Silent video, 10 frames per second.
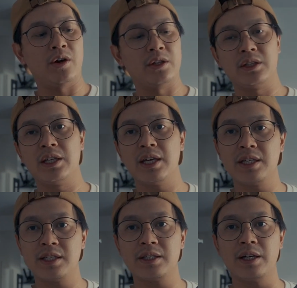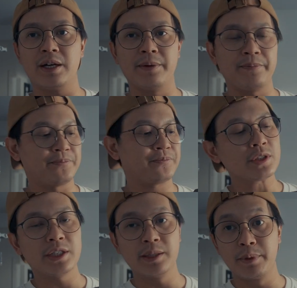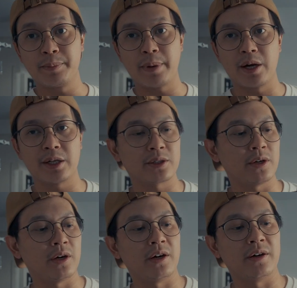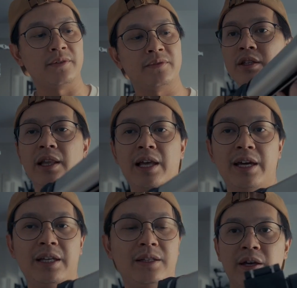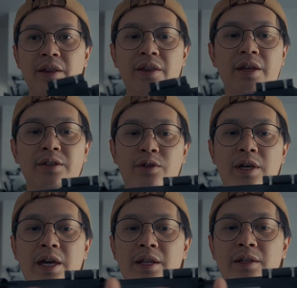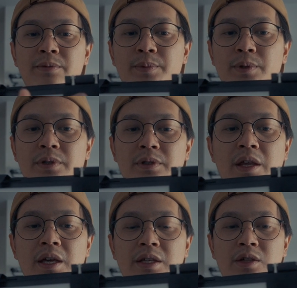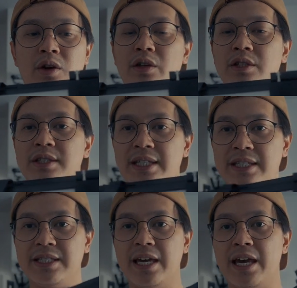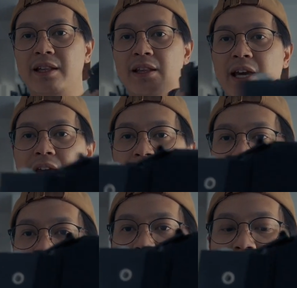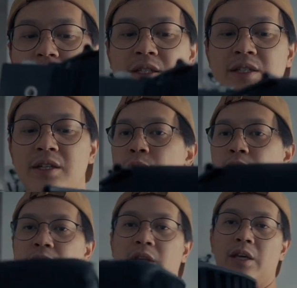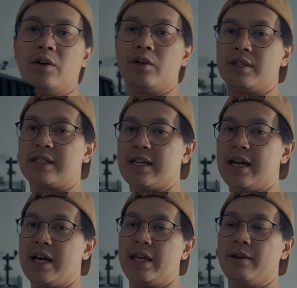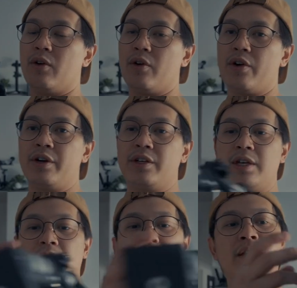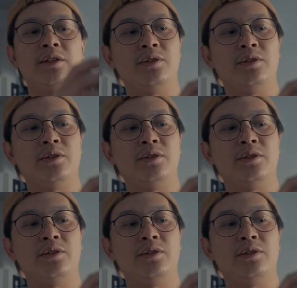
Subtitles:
on this silver part of the light, and then you can put this on the C-stand like this, pointing on the side, or you can